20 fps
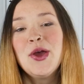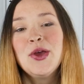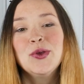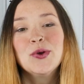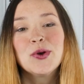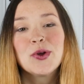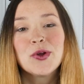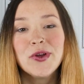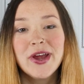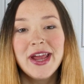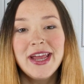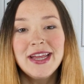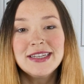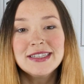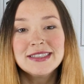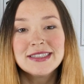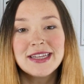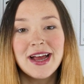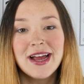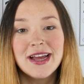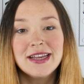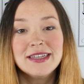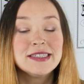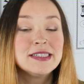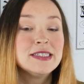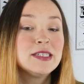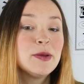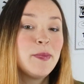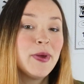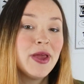You'll create designs,
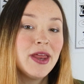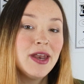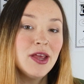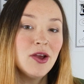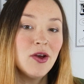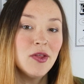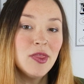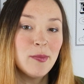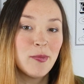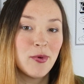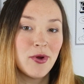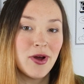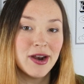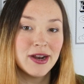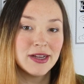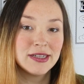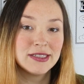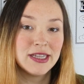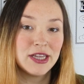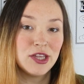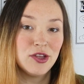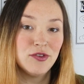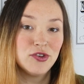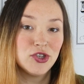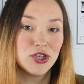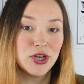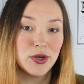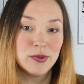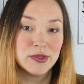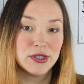and depending on the products that you've
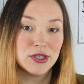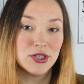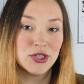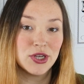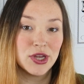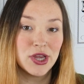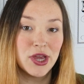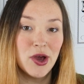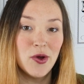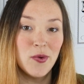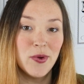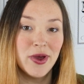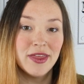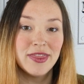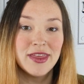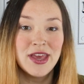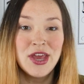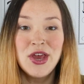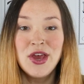chosen to go with,